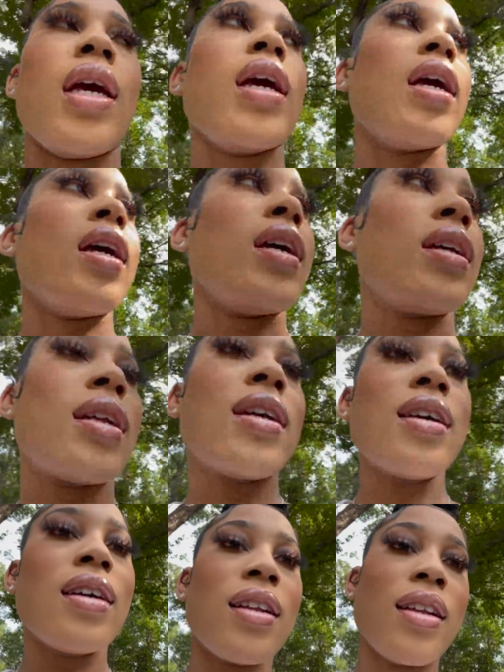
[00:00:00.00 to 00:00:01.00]
and
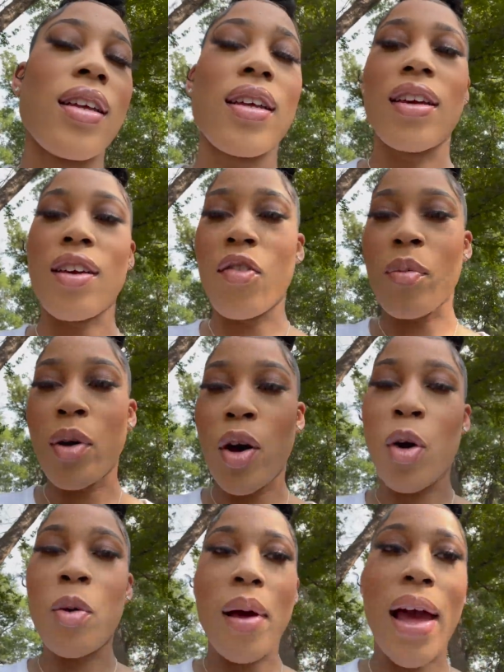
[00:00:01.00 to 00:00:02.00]
give him a
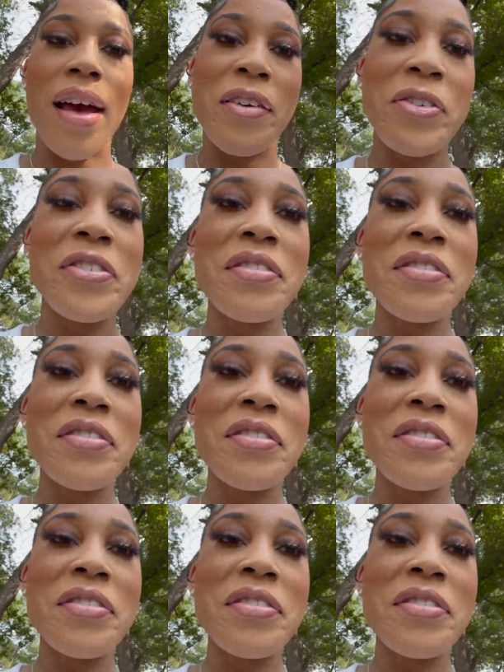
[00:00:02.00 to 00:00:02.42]
whole bath.